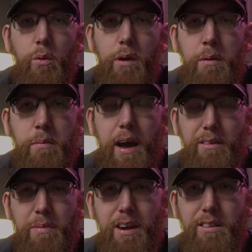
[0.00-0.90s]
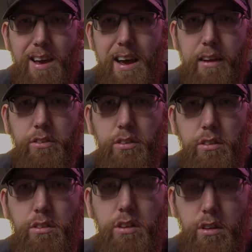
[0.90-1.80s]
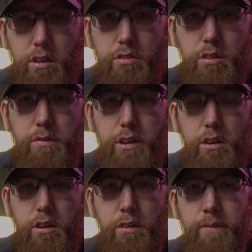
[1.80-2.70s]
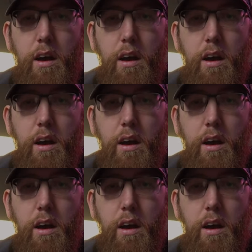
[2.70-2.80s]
when I'm adding my tags to the YouTube video,